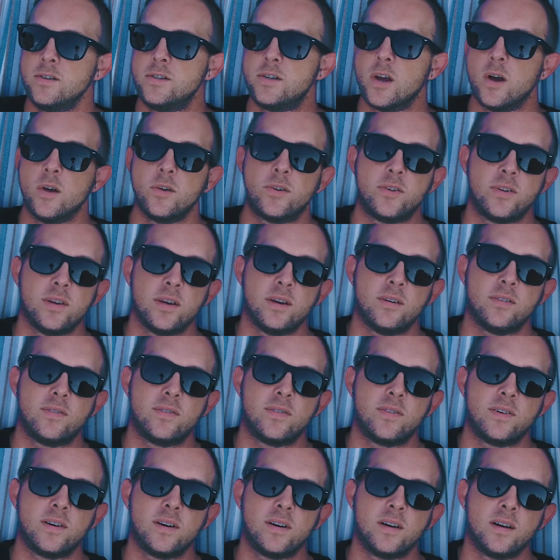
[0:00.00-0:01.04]
Joseph
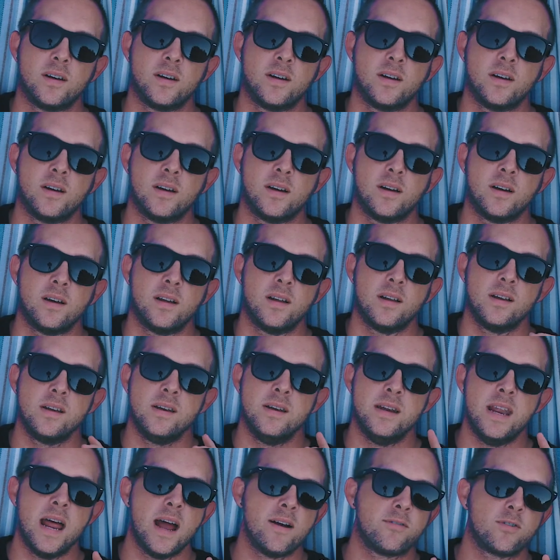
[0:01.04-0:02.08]

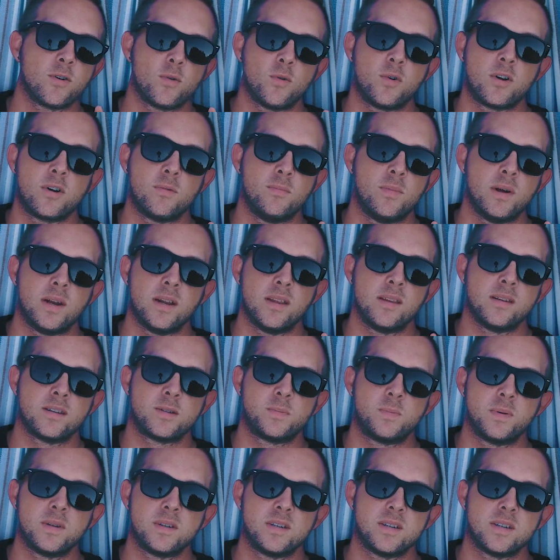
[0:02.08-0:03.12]
never would have been in this
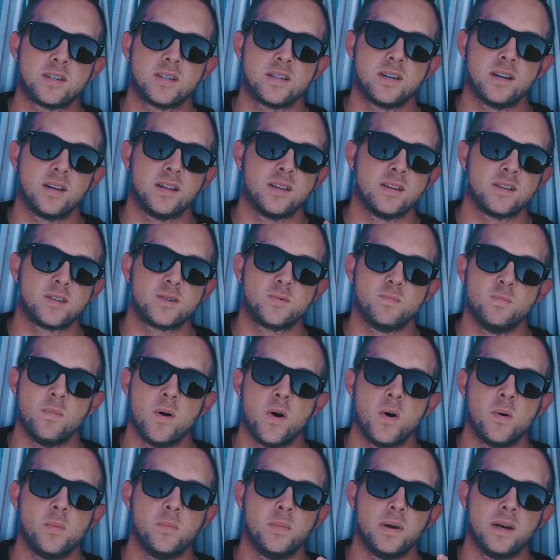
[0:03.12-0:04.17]
position, in this
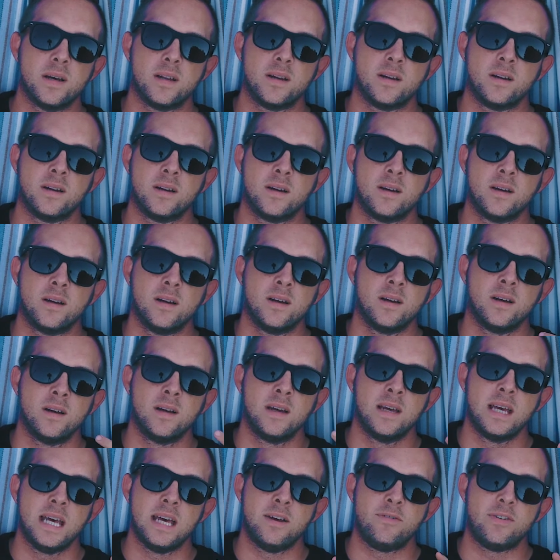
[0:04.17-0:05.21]
moment,
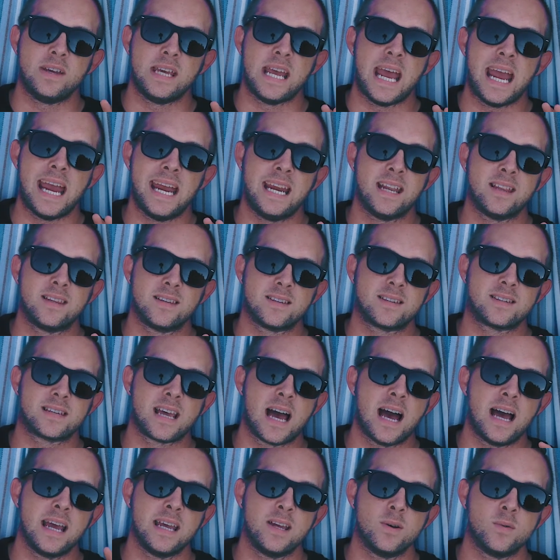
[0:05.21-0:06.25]
if he hated the
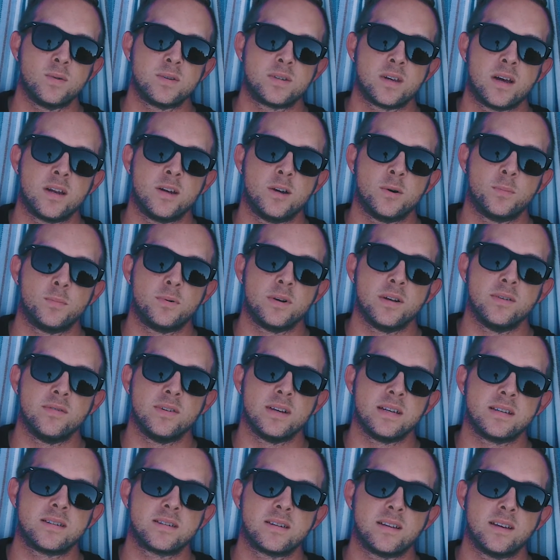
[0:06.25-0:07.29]
sky he was under
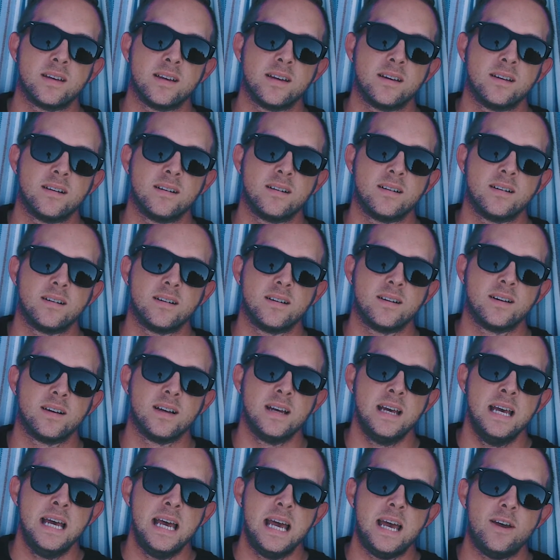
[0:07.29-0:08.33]
previously.
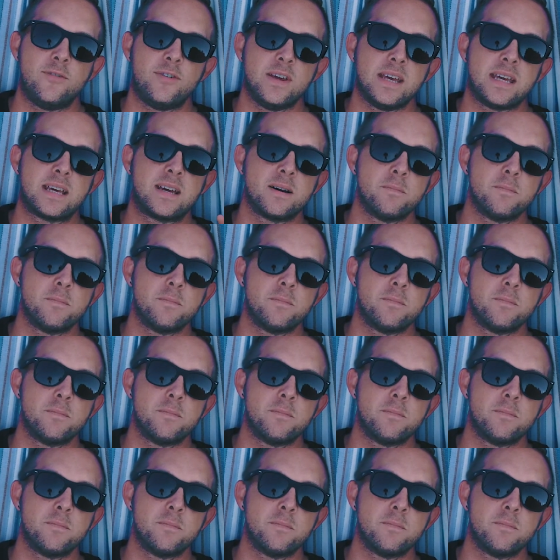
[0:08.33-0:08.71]
If he